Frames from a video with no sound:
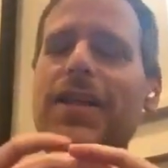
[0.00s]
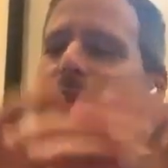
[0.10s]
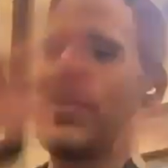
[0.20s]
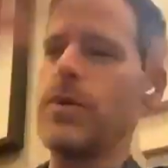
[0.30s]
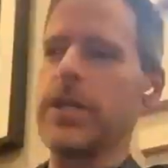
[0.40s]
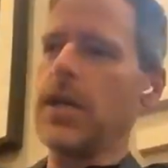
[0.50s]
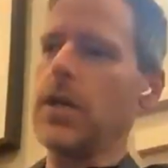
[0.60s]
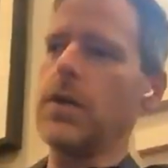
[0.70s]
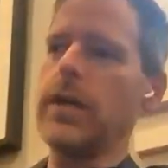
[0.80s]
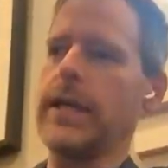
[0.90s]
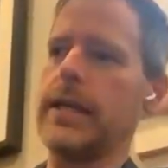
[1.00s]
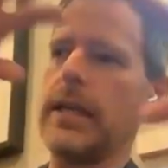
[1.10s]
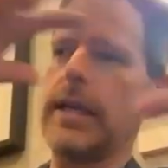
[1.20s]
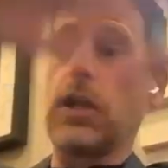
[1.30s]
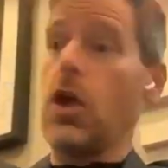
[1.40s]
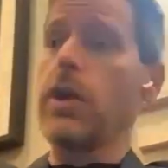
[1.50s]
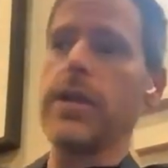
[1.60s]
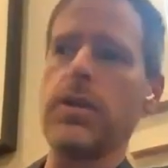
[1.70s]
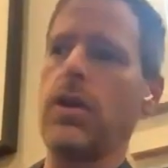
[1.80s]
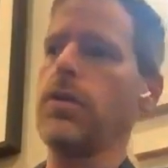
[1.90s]
they would go and log
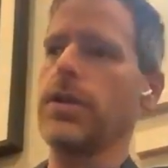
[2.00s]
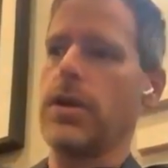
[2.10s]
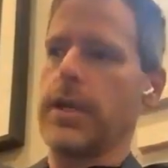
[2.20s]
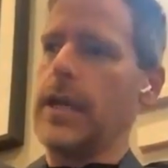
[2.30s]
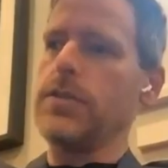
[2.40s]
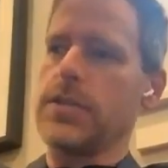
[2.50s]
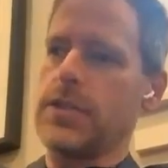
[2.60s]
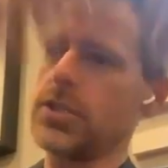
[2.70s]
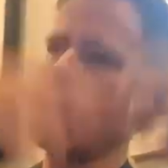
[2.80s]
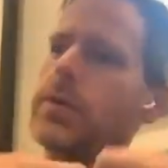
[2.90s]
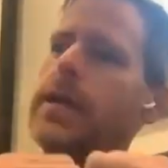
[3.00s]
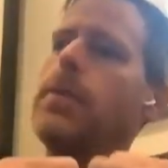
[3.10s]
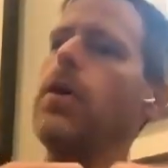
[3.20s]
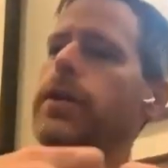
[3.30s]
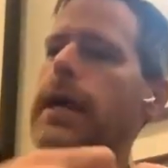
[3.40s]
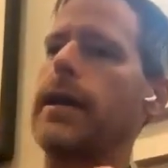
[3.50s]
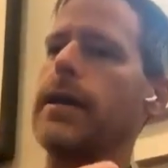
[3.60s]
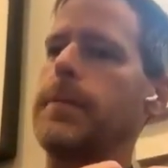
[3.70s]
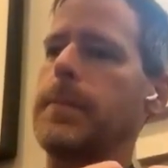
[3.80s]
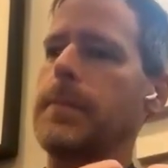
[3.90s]
into all your accounts and scrape all the data.